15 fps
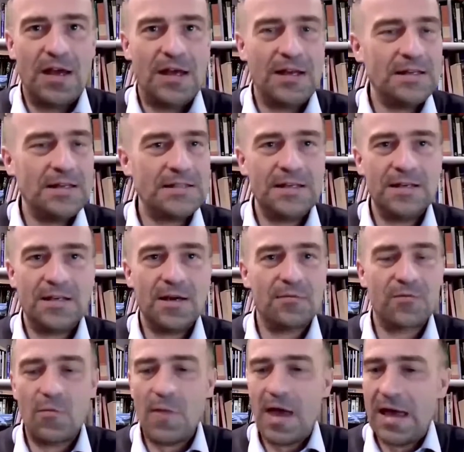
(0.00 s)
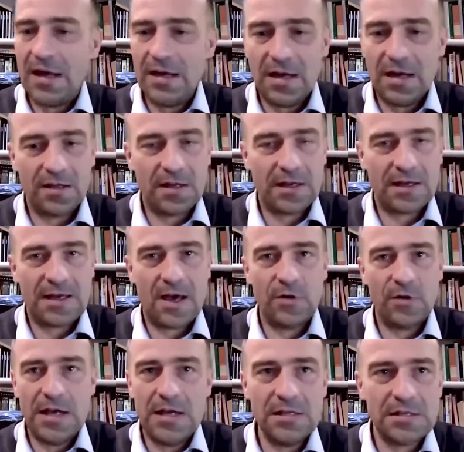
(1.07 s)
And it didn't come from any other
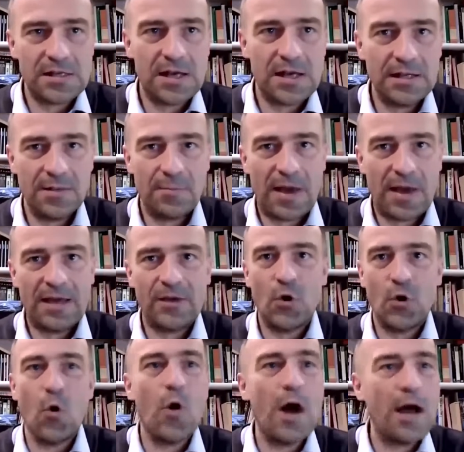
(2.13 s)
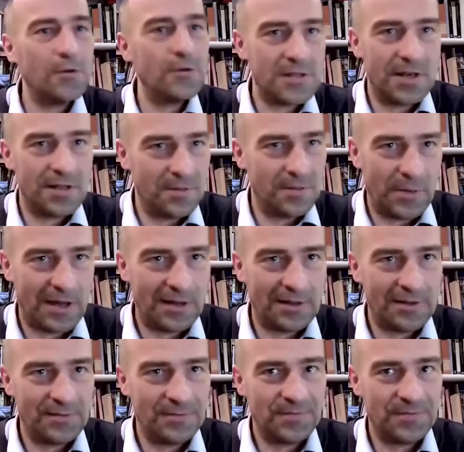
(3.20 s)
account inside the bank or outside the bank.